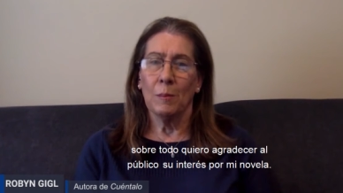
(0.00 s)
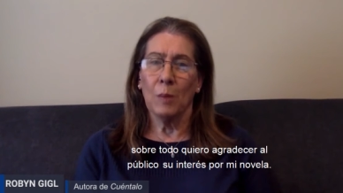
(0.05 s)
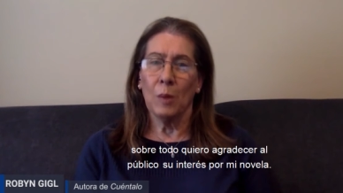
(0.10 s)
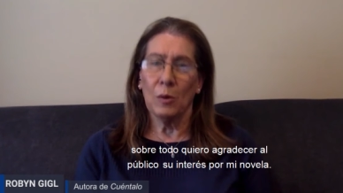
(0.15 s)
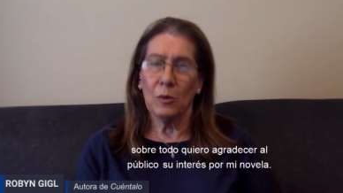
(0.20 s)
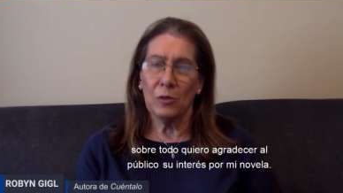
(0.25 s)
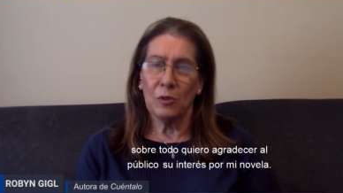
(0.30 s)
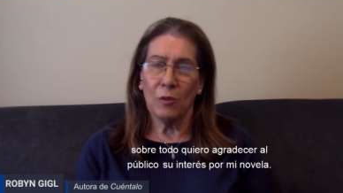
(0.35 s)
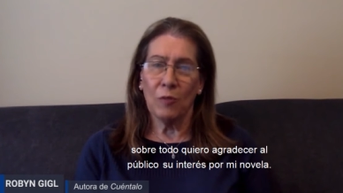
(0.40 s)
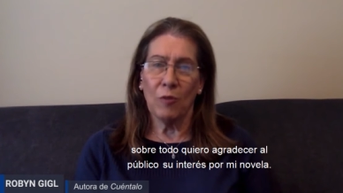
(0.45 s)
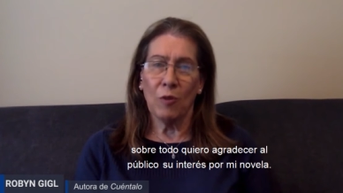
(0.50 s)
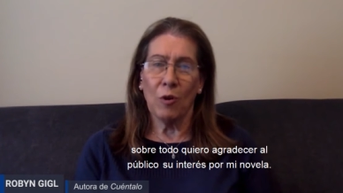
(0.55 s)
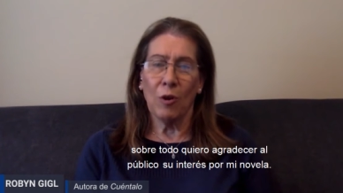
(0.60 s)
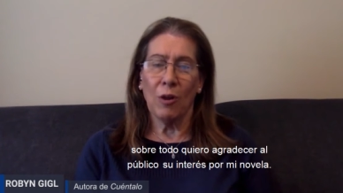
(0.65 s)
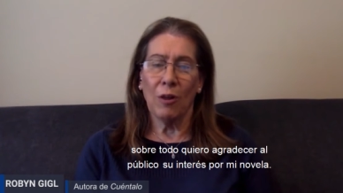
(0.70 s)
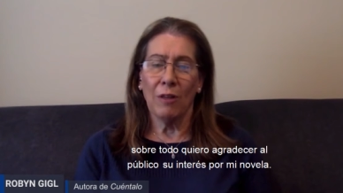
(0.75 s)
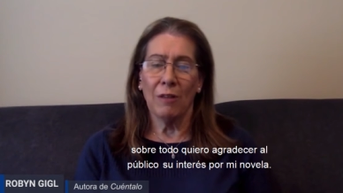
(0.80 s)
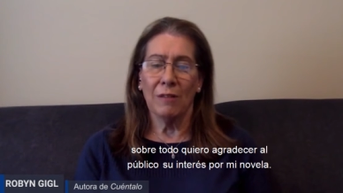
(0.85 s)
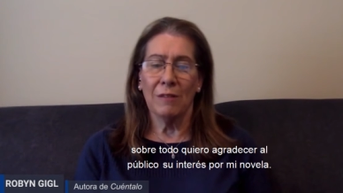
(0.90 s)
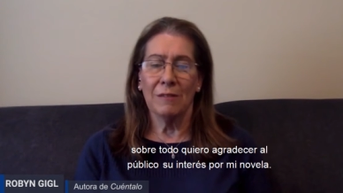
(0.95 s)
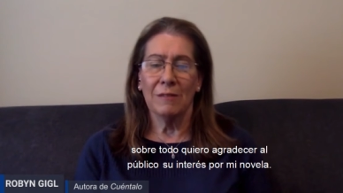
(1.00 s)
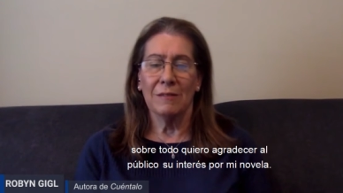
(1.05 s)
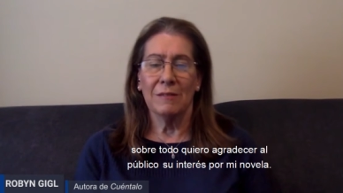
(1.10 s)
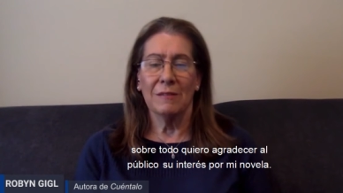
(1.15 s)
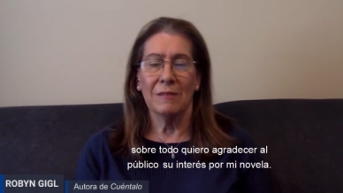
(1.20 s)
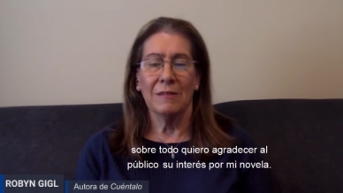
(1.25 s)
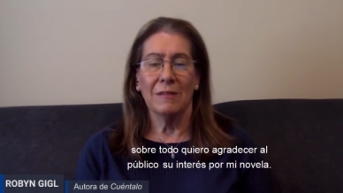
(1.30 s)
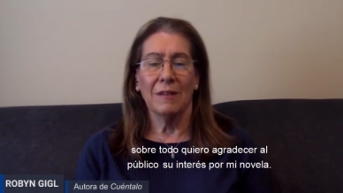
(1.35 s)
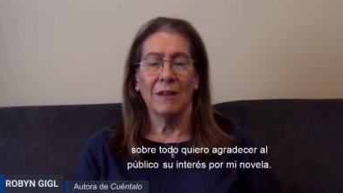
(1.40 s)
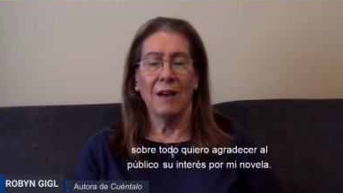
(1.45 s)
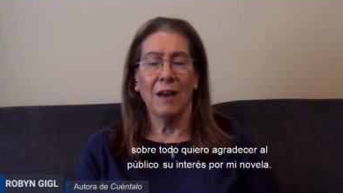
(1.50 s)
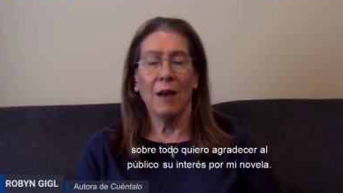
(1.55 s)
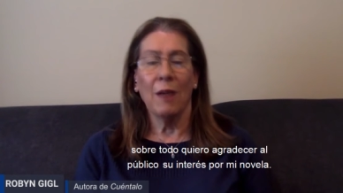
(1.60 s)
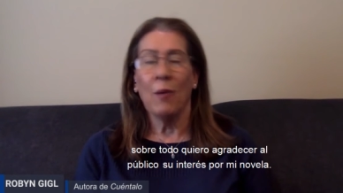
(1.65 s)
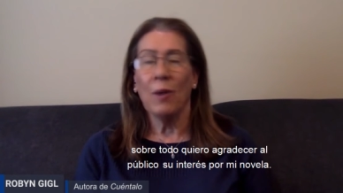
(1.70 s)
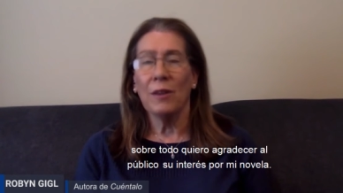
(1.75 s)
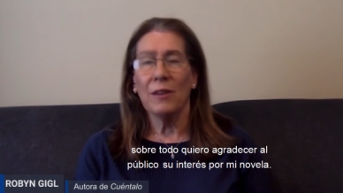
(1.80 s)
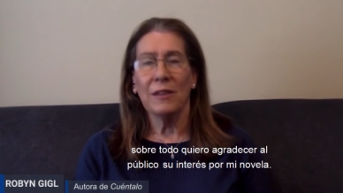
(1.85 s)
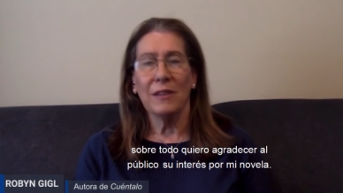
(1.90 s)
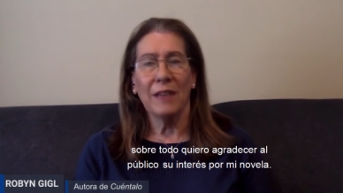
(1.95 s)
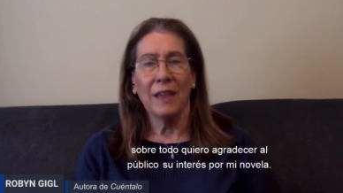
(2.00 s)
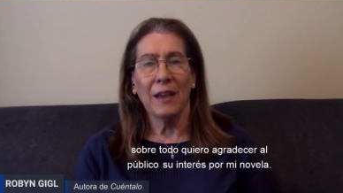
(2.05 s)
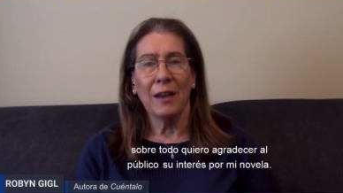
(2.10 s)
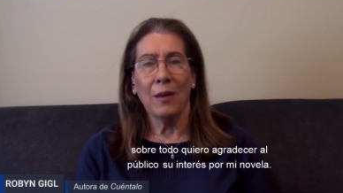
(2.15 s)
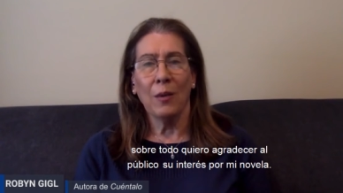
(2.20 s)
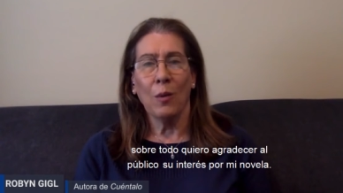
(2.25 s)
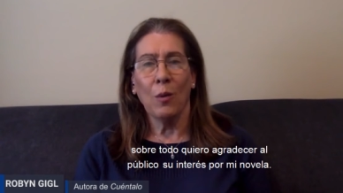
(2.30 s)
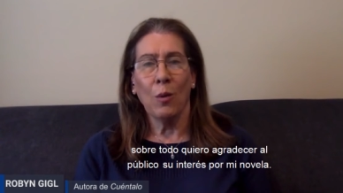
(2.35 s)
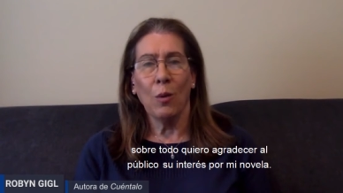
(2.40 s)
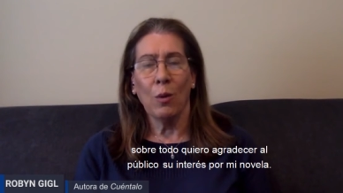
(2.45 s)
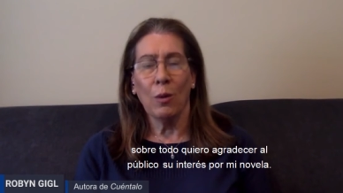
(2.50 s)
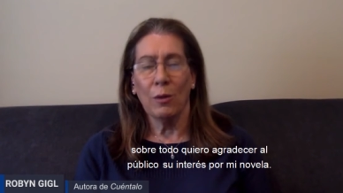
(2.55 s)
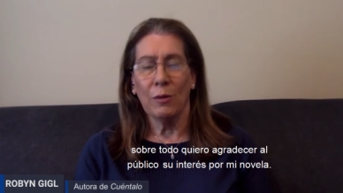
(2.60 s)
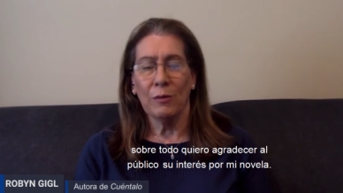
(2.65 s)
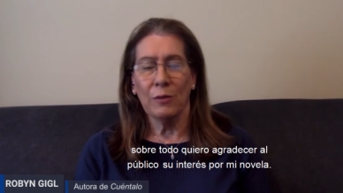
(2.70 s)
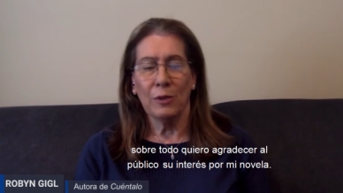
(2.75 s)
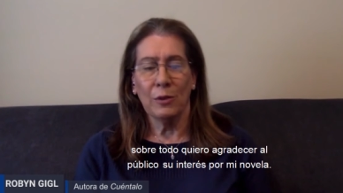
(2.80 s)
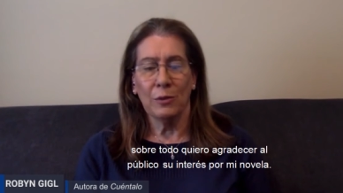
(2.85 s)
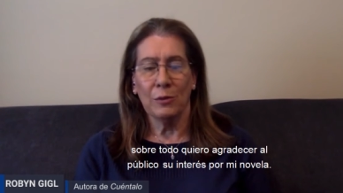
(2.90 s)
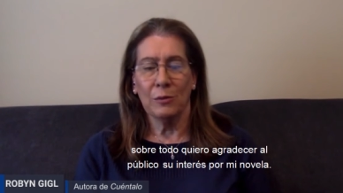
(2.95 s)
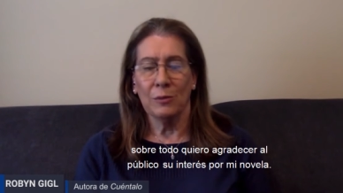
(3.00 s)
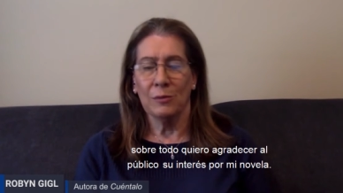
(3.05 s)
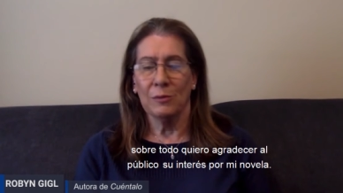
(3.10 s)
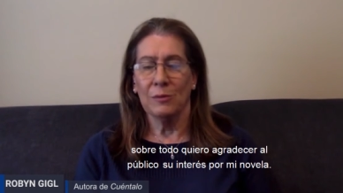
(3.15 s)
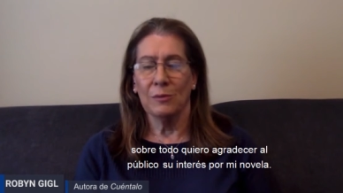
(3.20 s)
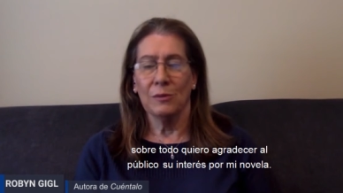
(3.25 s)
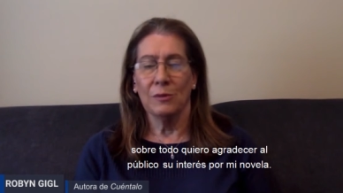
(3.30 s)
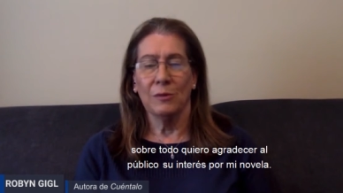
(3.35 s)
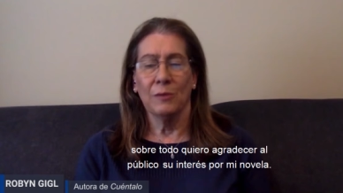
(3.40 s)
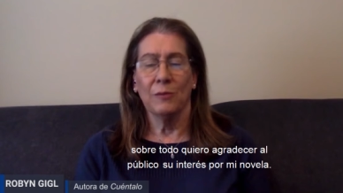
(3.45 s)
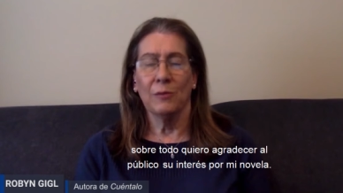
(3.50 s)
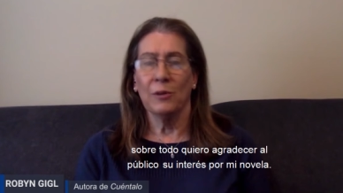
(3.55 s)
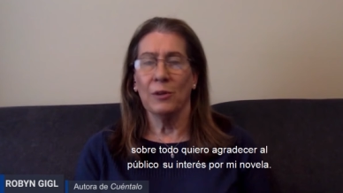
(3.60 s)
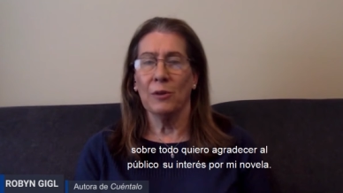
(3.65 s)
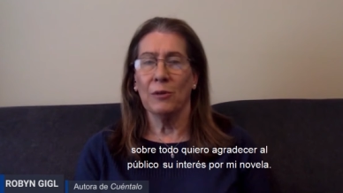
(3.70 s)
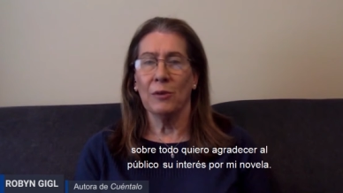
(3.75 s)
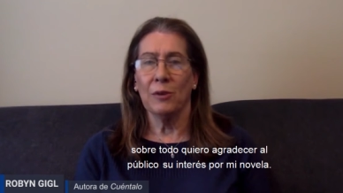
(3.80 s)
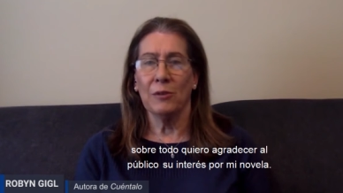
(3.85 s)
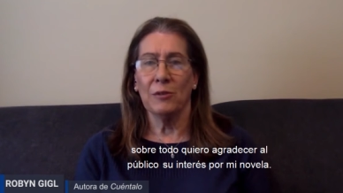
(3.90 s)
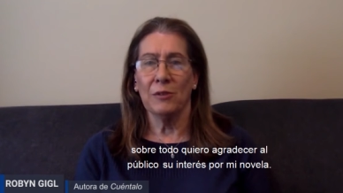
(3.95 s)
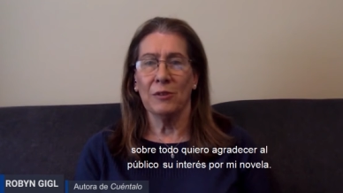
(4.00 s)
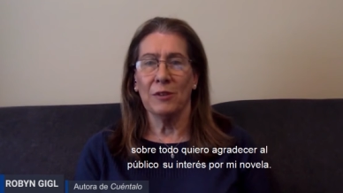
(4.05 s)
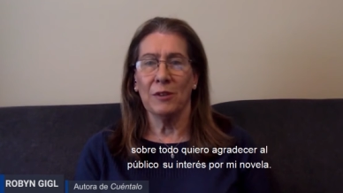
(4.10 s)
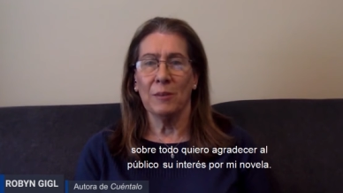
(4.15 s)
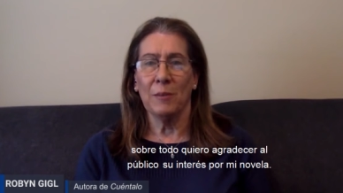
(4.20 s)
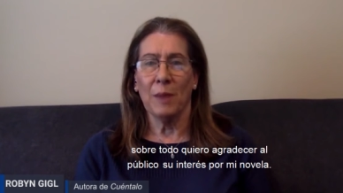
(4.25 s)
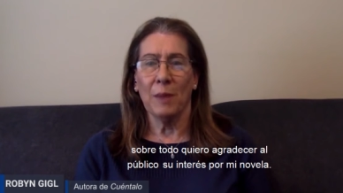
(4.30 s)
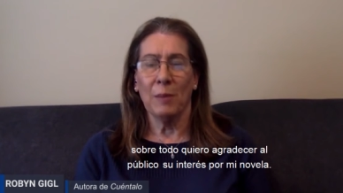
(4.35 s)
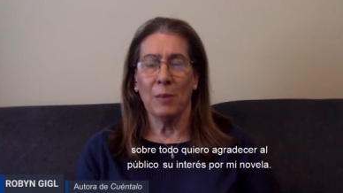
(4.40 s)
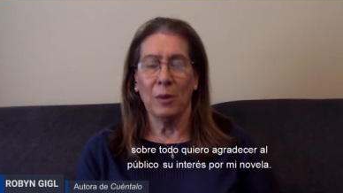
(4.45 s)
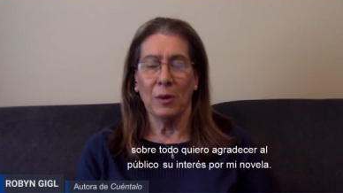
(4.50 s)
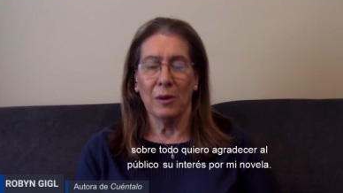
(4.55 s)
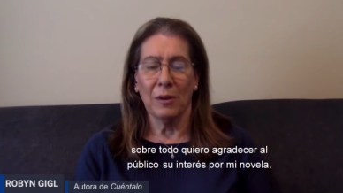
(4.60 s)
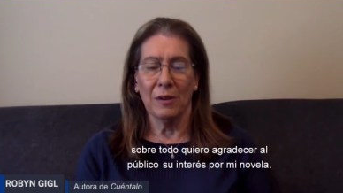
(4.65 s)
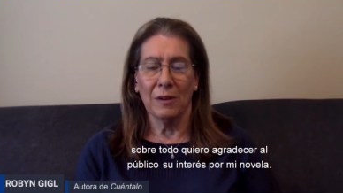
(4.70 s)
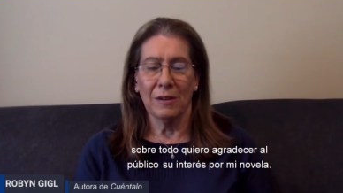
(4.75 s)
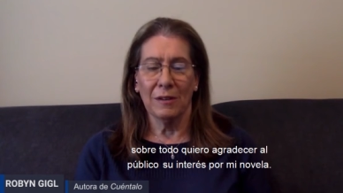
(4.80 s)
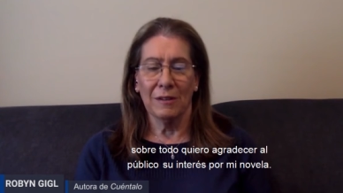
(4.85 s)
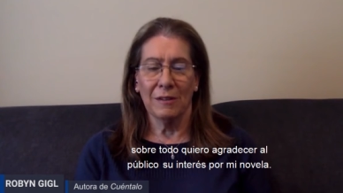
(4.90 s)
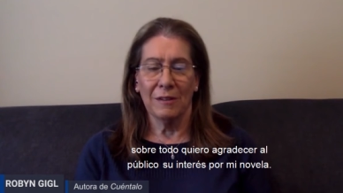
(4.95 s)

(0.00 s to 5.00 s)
Most of all, I want to thank all of you for your interest in my book.